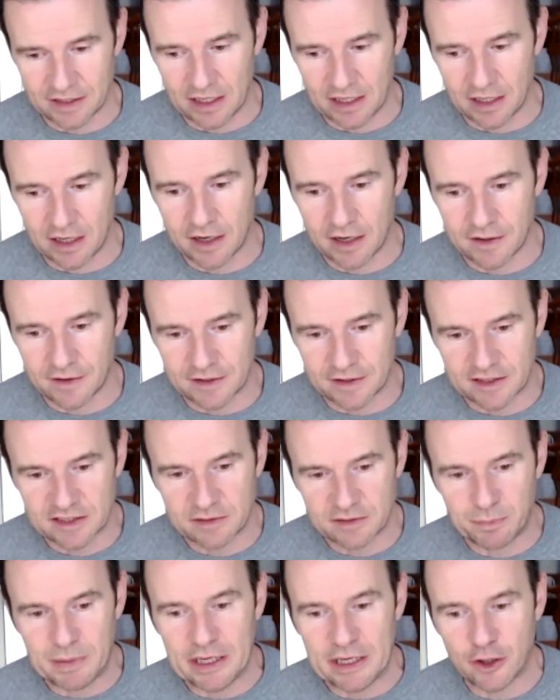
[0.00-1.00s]
a lot of the
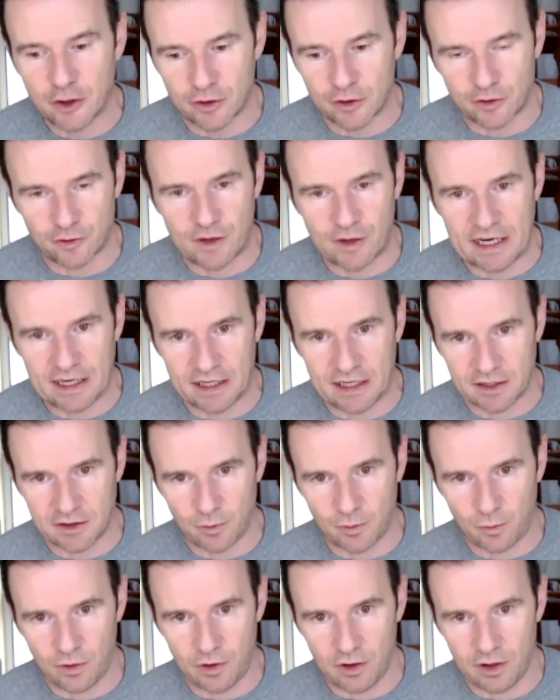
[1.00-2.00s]
speaker training in the
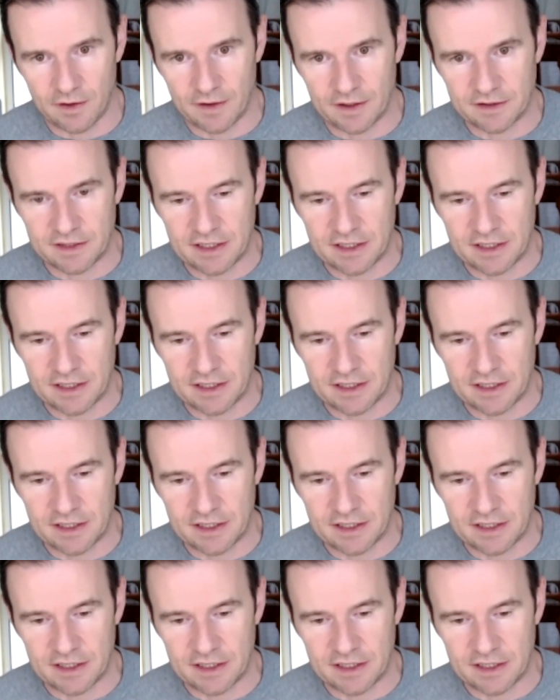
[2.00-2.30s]
world that